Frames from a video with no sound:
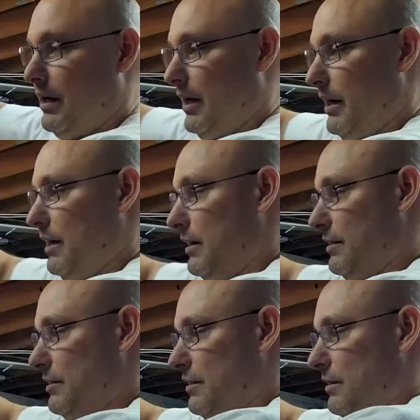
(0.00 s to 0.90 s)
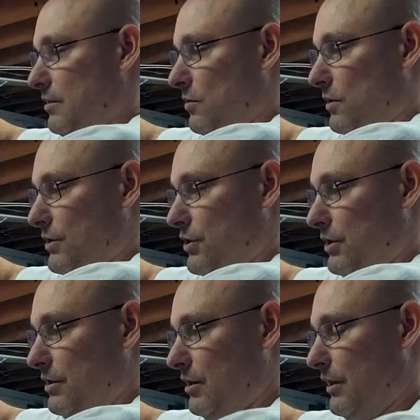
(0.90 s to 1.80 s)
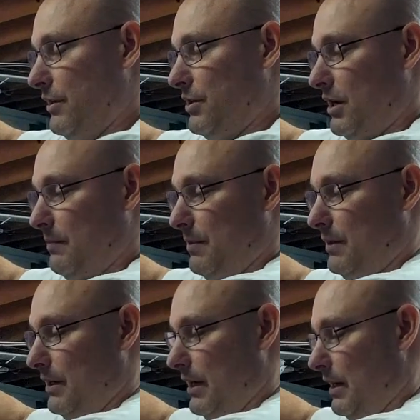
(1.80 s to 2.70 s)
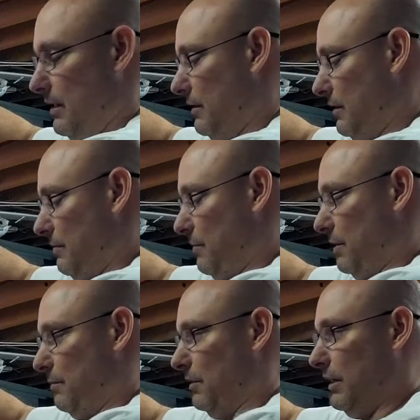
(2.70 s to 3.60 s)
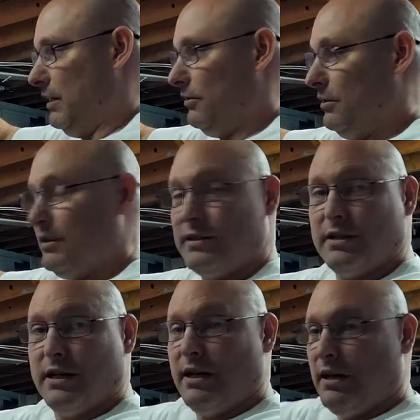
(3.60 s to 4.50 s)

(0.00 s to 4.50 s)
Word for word: And orange on the top and the purple ailerons.